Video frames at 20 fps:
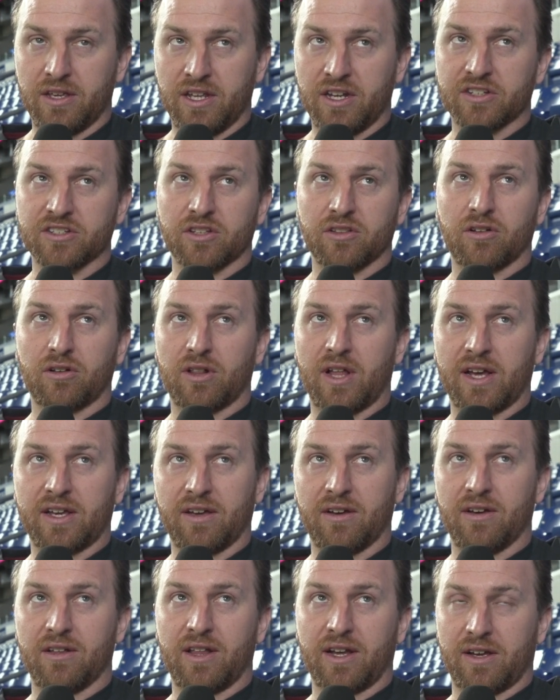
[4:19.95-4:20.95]
He doesn't look like
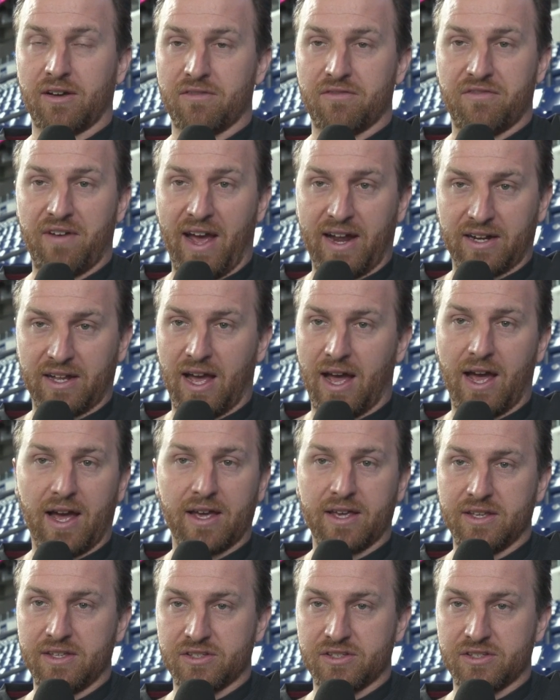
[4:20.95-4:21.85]
a like a fat guy.